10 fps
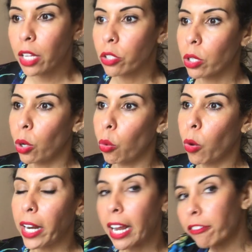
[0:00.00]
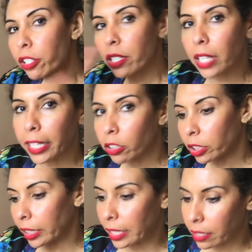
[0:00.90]
So whatever
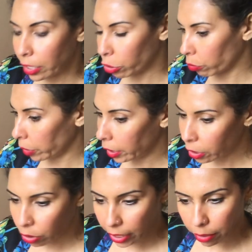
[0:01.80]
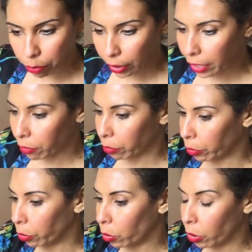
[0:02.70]
cycle it is that you're really trying to break
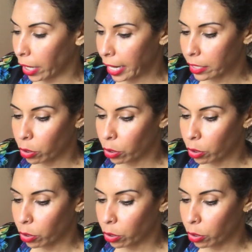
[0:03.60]
through, okay?